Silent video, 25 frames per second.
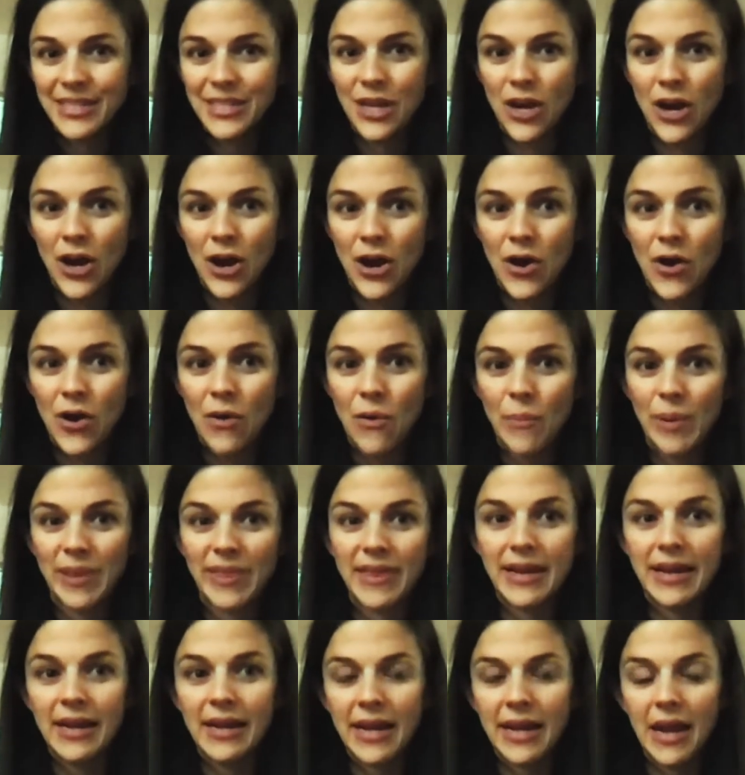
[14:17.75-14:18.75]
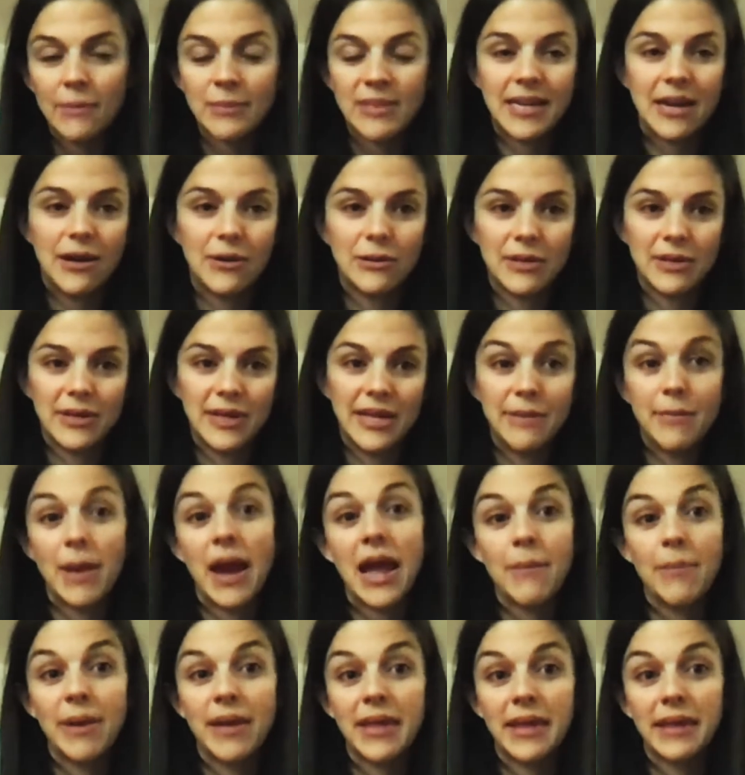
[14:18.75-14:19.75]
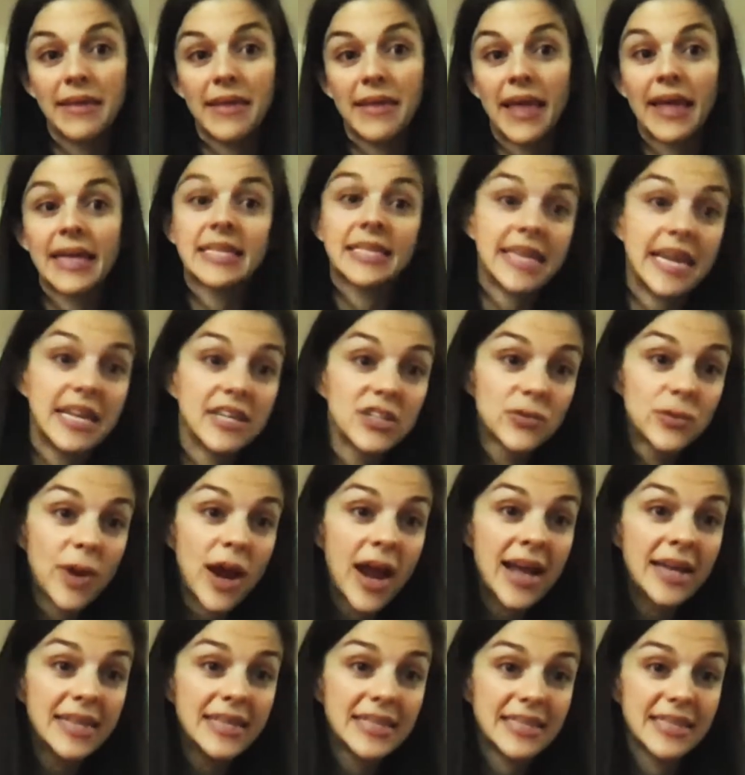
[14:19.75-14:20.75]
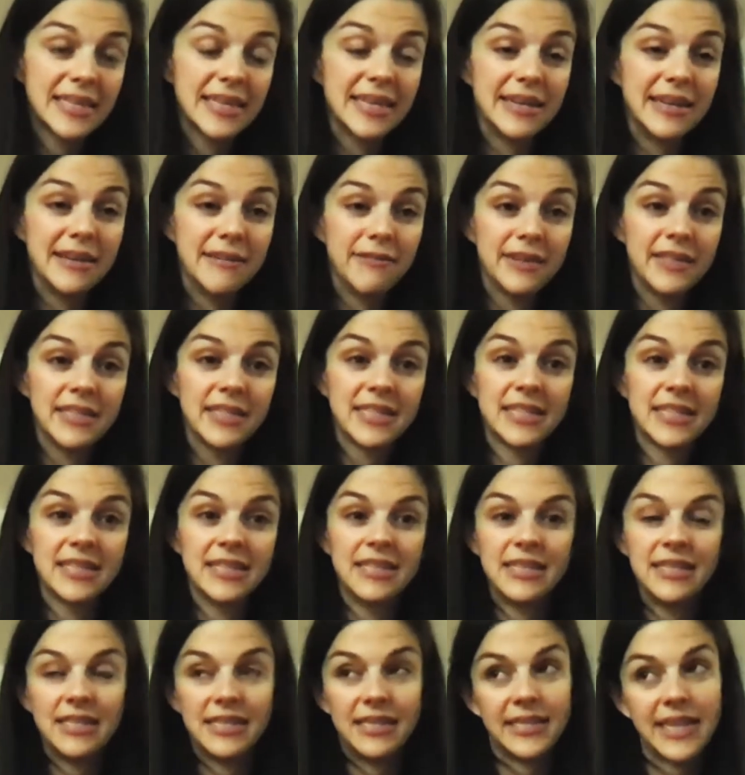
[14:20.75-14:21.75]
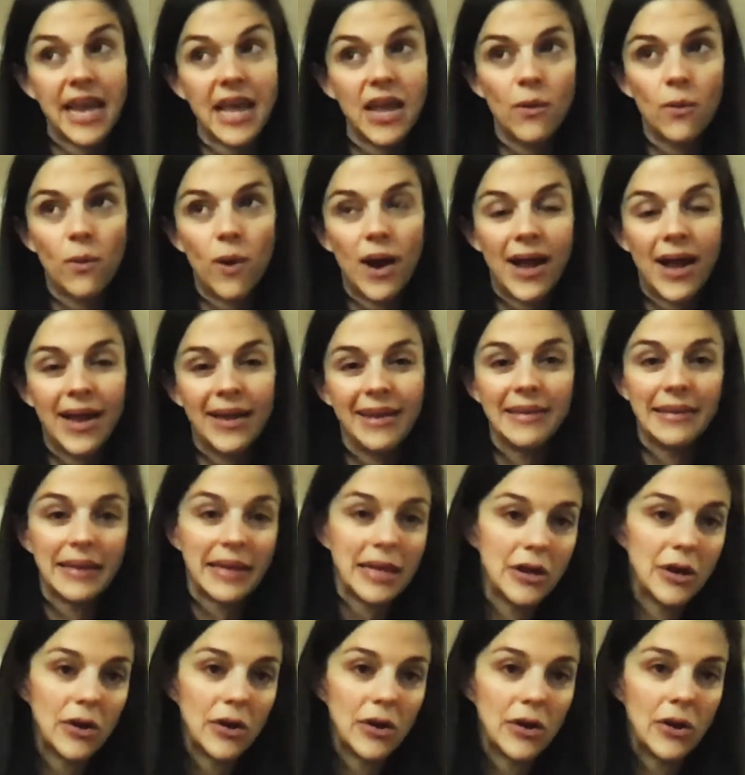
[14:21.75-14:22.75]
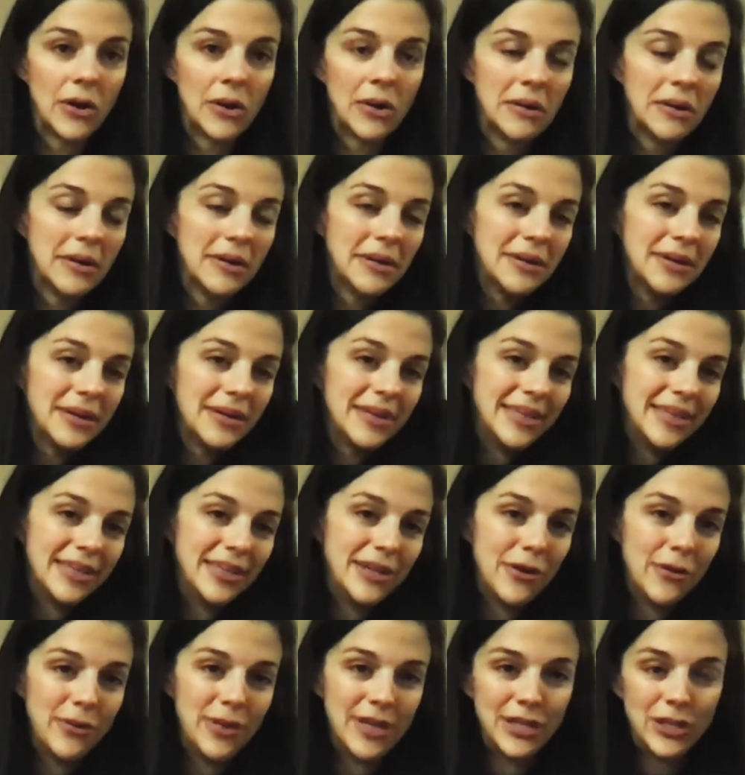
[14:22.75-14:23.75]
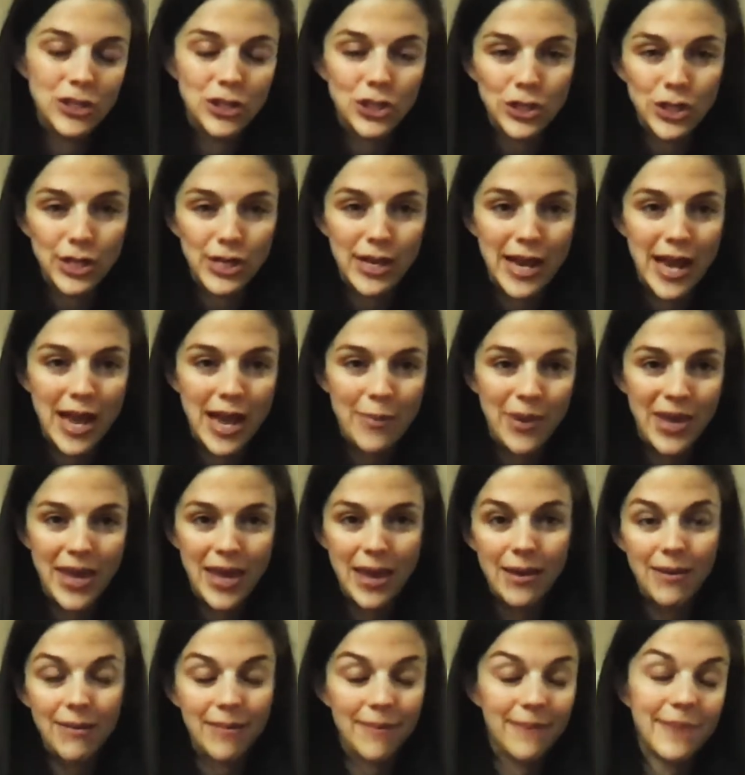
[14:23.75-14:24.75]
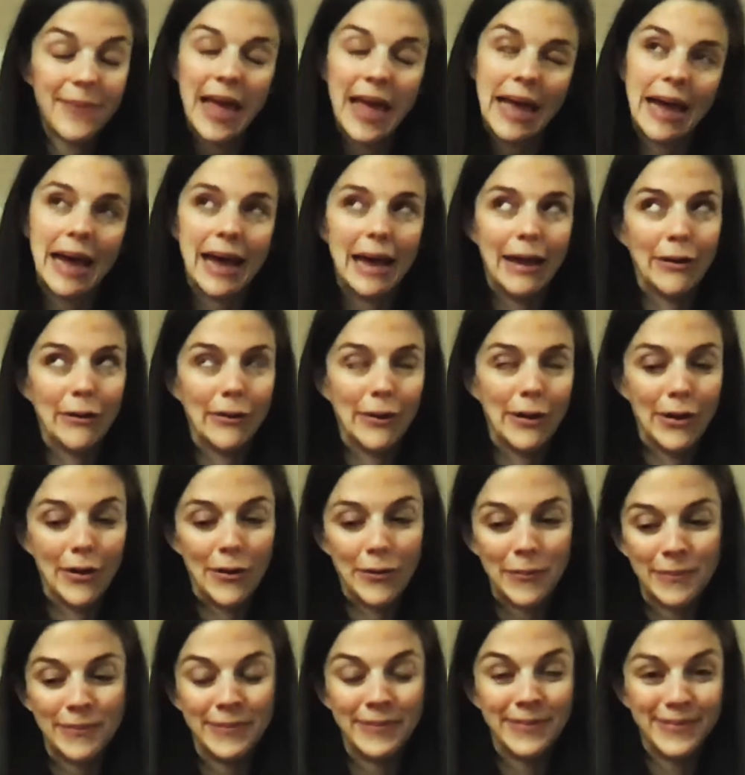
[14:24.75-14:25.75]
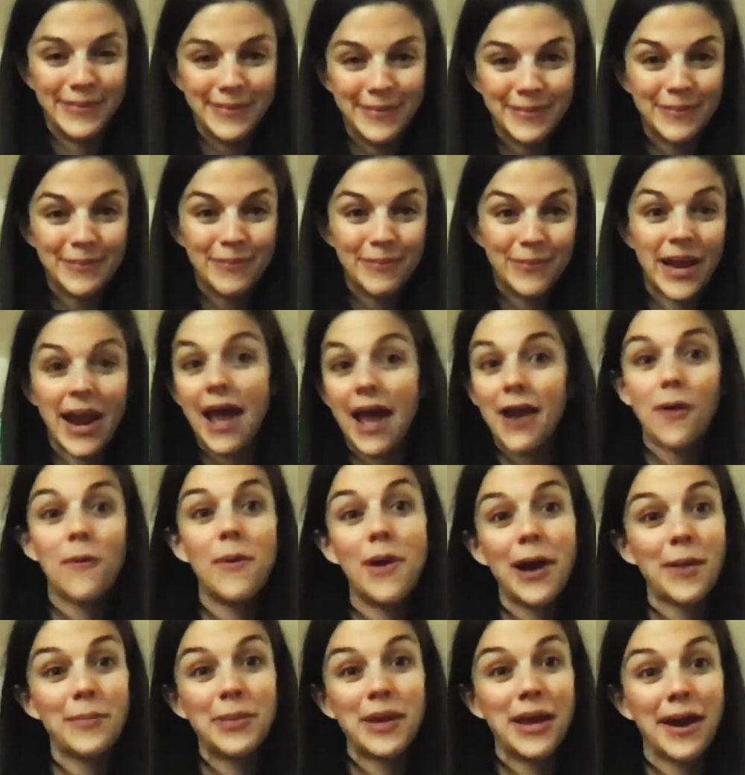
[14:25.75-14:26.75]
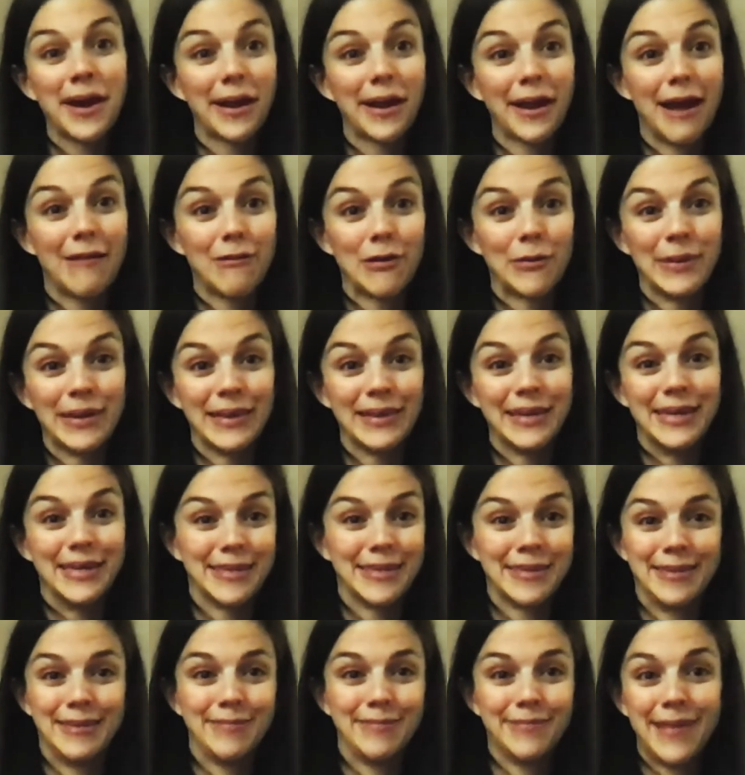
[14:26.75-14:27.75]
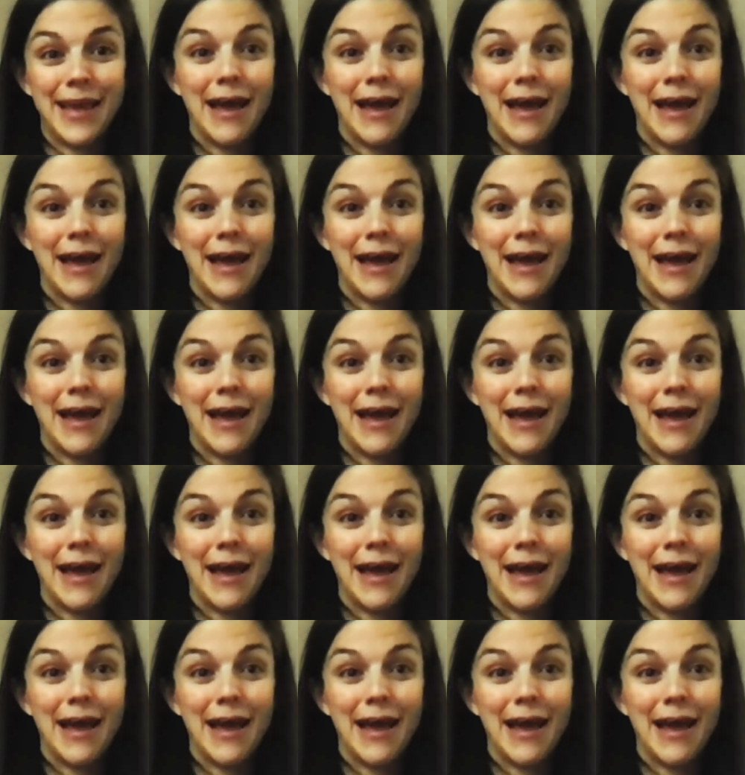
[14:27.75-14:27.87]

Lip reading: So, but then it comes down to, in my opinion, like states' rights. And if it's statewide legal, then shouldn't I be? I don't know. But I don't want to be on a government list.